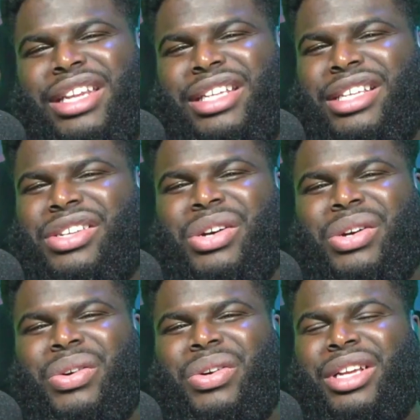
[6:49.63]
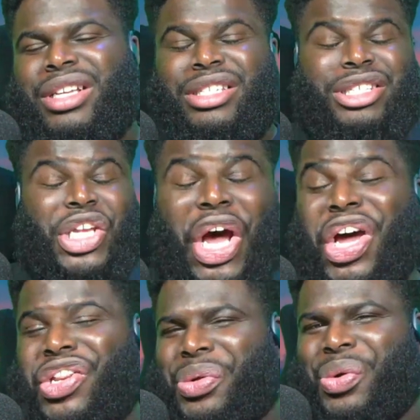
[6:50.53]
to, you know,
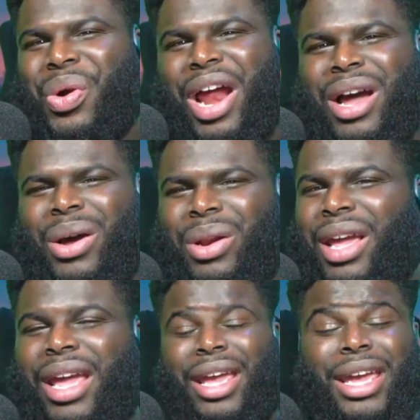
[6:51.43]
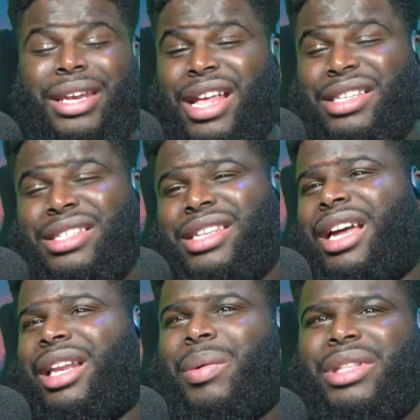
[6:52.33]
stun the crowd. And that's
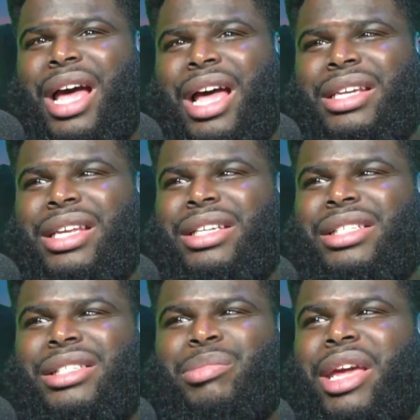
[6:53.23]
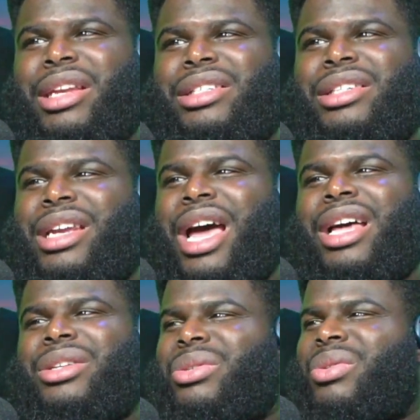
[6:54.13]
exactly what the I deck just managed to
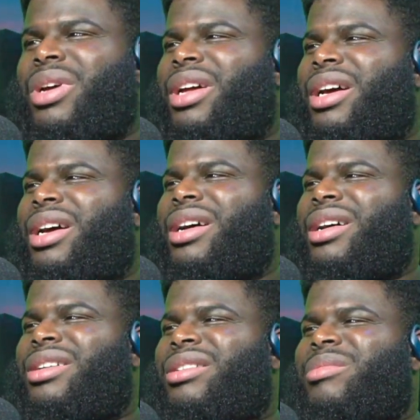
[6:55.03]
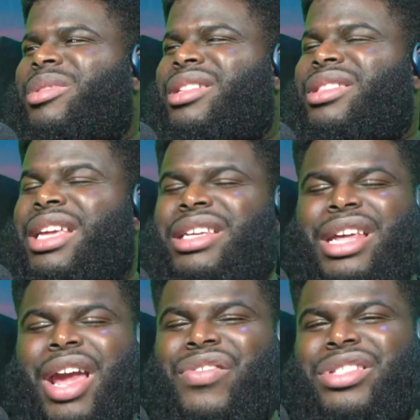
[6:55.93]
not do. Um, they did
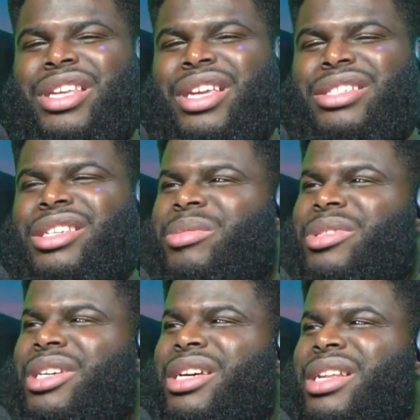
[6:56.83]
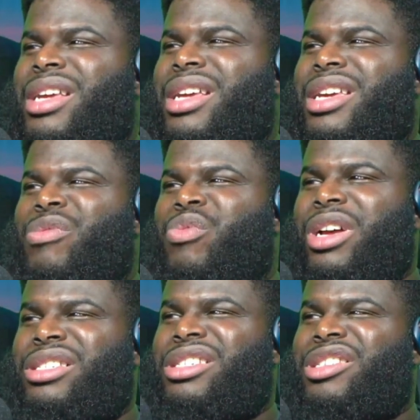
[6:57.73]
everything except stun. It
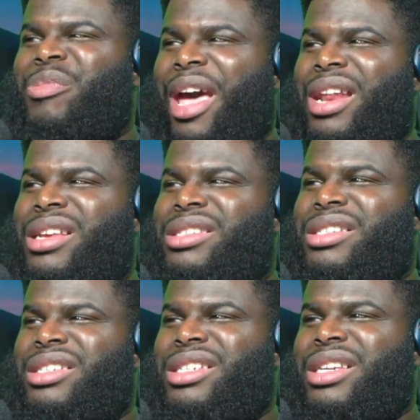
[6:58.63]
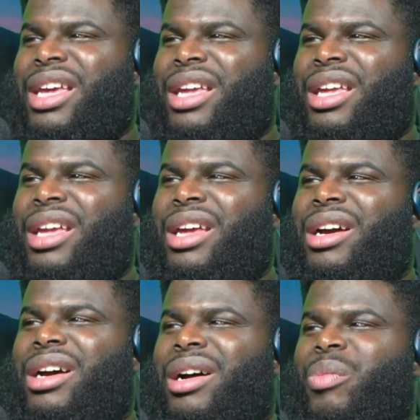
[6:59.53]
wasn't as bad as the G deck.
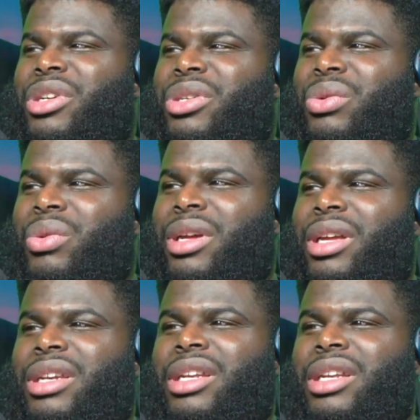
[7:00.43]
Uh, we do end